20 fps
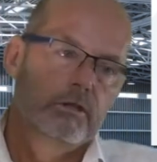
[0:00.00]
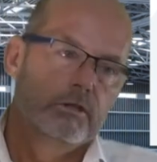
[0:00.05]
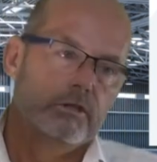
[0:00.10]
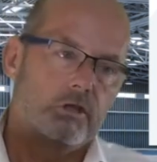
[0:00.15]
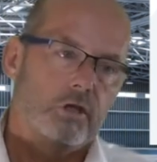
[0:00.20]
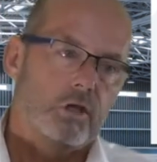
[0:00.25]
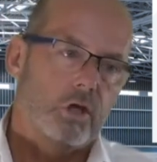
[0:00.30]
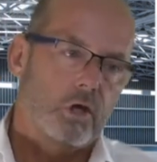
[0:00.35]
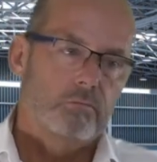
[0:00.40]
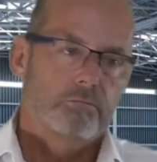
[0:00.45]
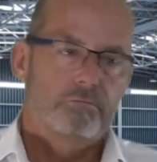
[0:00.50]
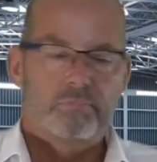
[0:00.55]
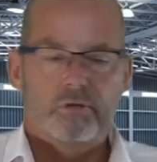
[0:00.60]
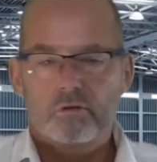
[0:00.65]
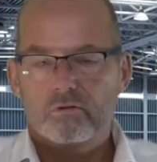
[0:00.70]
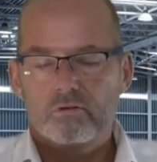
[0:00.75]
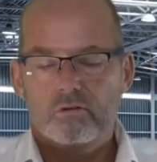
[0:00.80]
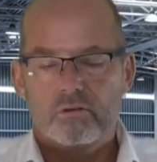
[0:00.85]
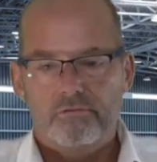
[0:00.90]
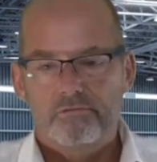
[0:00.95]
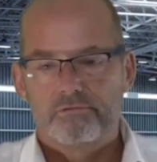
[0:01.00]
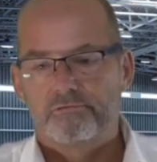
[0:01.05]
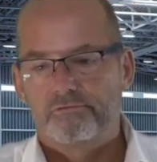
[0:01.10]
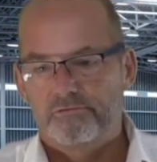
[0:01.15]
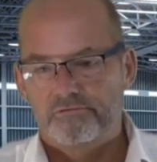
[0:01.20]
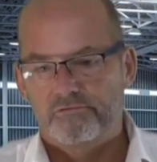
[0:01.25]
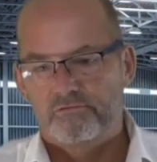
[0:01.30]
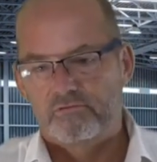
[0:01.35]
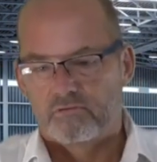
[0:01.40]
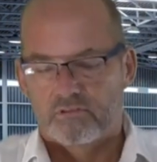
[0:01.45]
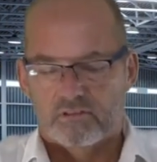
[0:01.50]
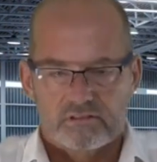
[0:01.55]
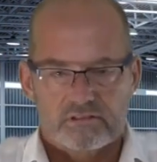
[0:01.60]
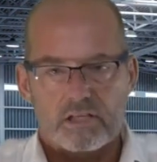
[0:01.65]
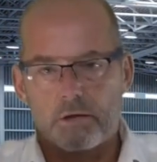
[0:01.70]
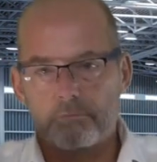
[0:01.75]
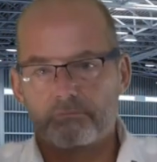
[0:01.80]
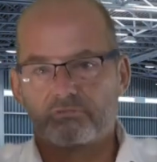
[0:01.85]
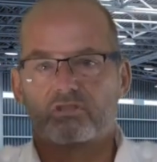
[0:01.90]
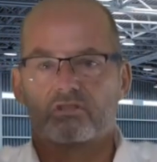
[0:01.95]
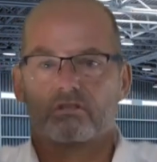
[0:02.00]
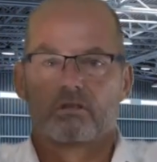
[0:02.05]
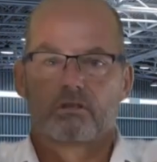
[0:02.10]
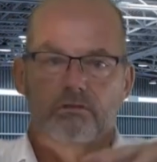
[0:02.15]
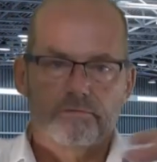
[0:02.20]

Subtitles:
you know, build the stumps and the